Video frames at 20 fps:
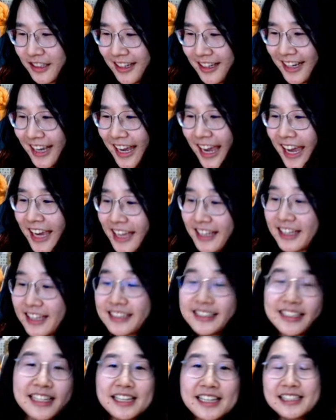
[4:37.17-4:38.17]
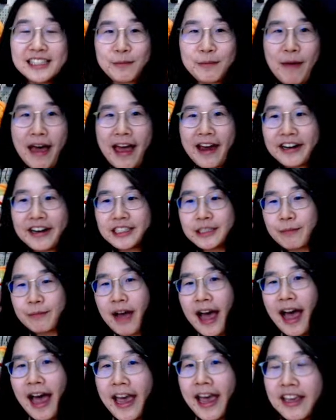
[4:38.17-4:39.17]
It is inspired
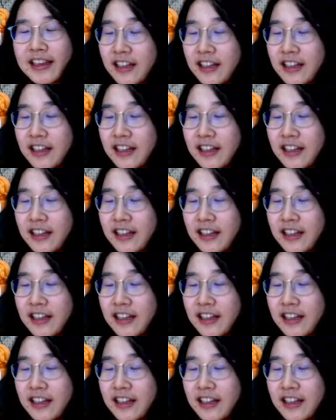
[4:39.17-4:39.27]
by the